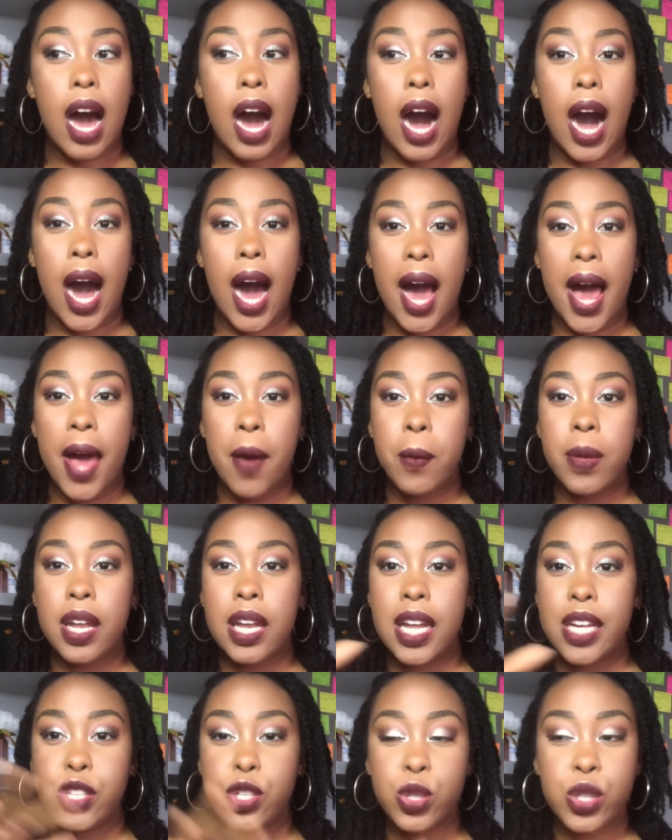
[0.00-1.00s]
I will
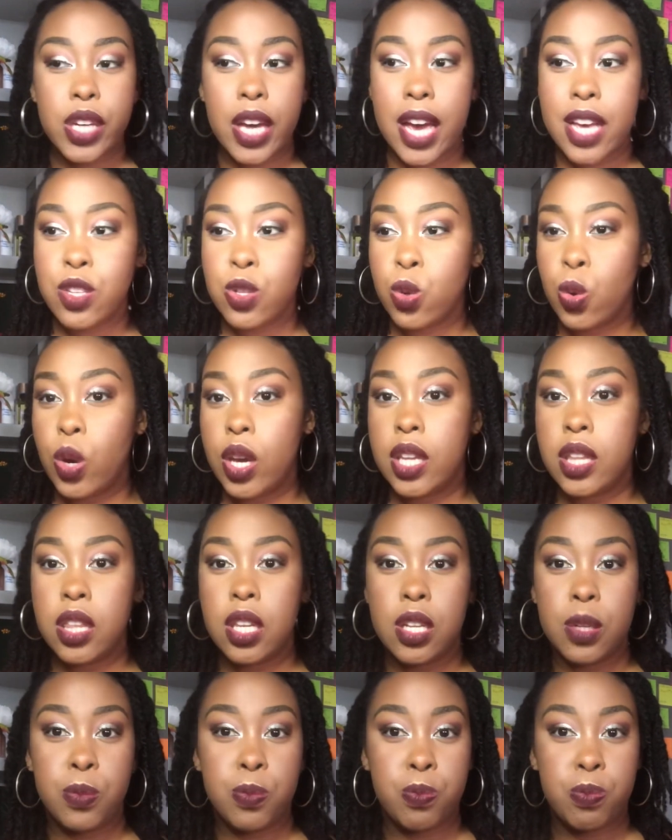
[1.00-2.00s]
let you guys know in
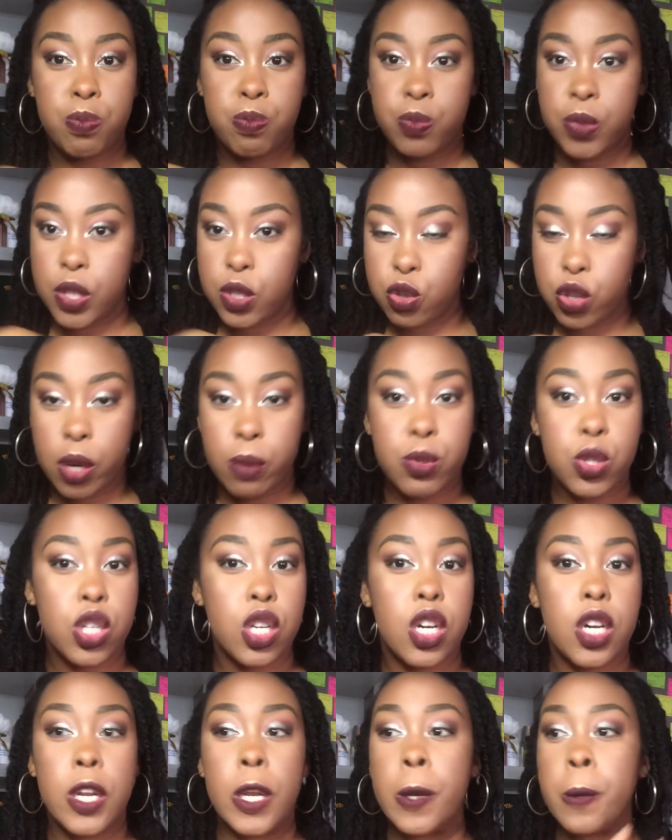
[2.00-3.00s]
the
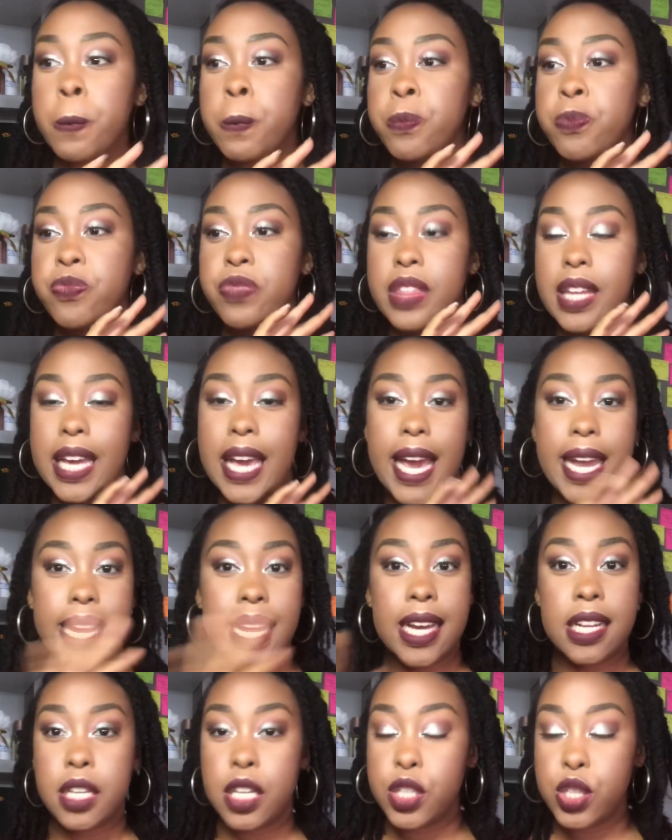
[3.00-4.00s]
description
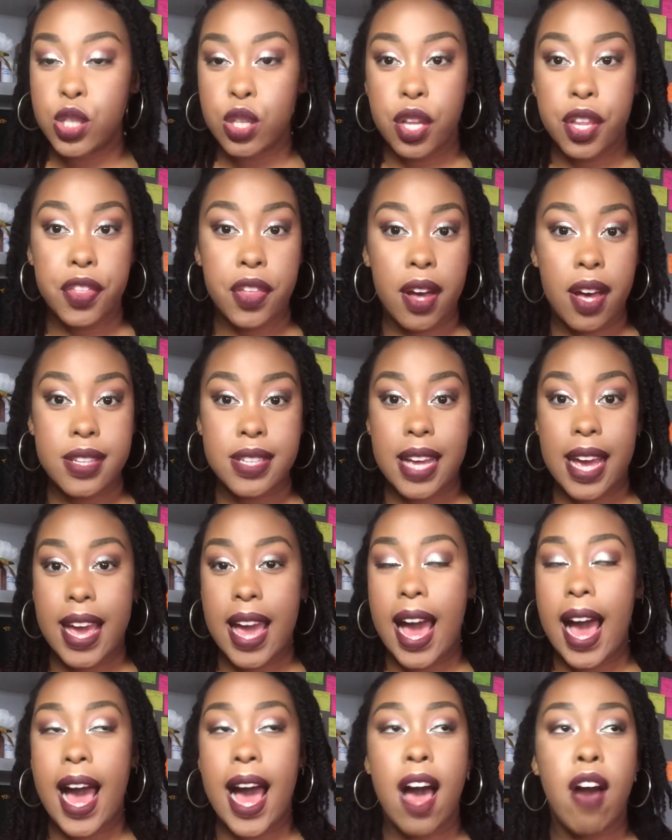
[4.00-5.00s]
any additional thoughts I
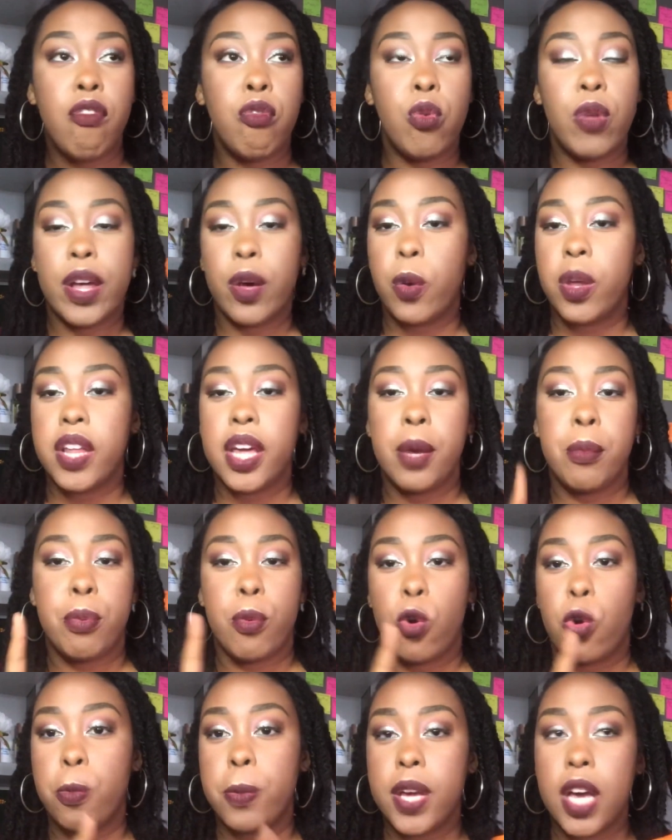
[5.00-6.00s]
have, like whether it
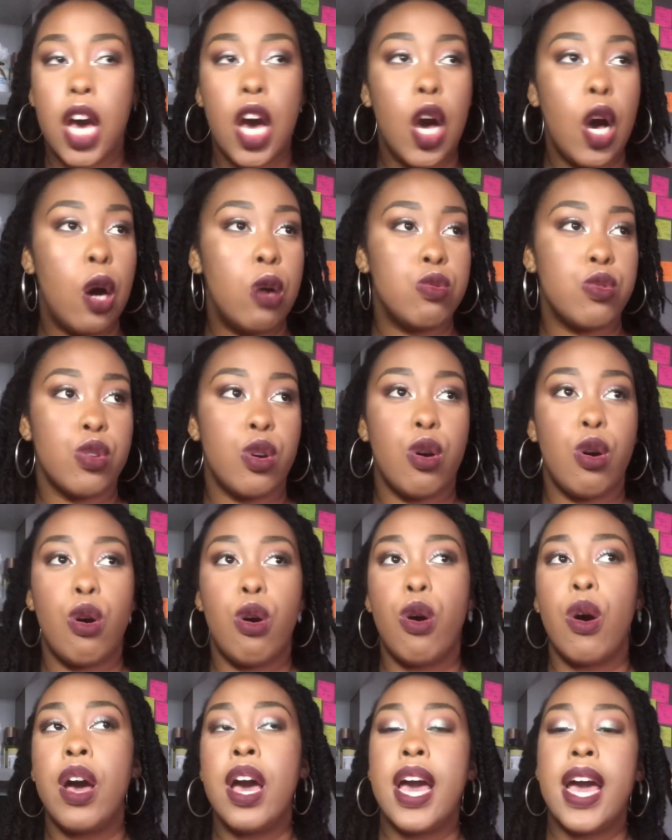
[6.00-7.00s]
broke me out
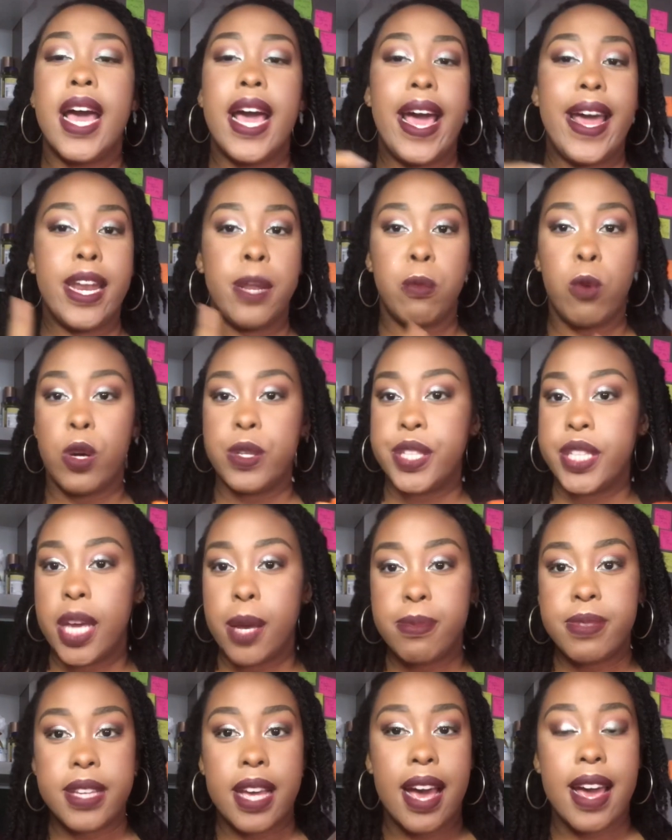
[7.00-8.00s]
or any more
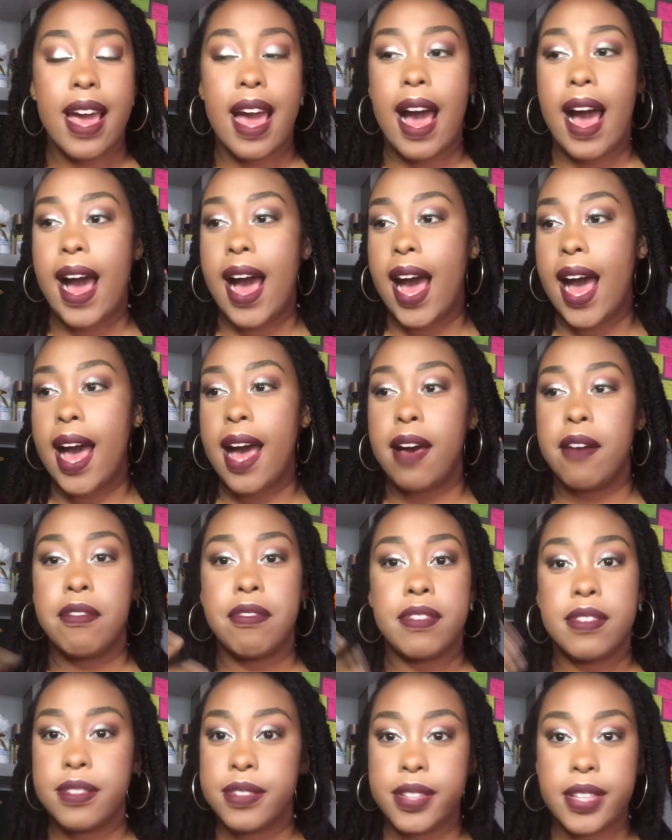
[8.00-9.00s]
tips I have,
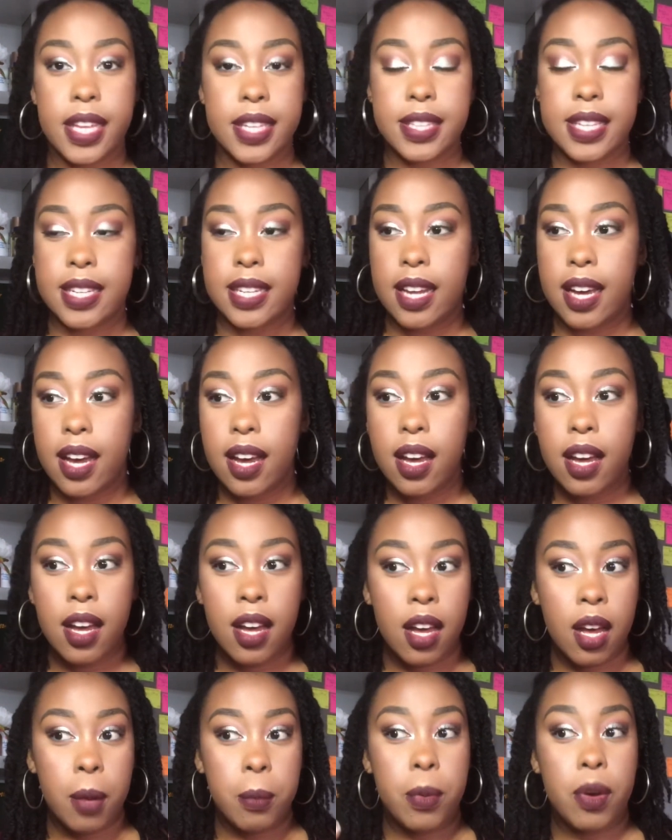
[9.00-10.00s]
things like that.
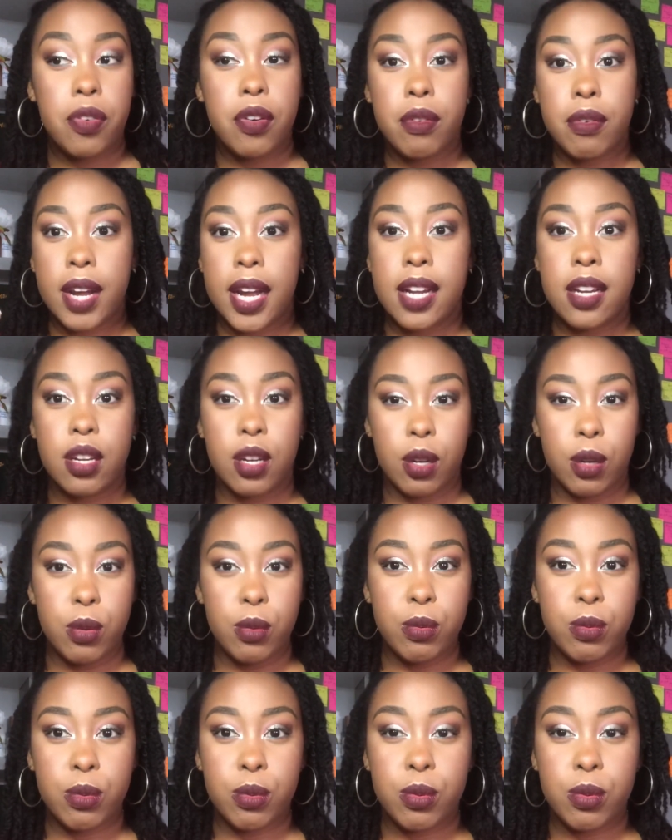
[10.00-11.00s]
But for right now,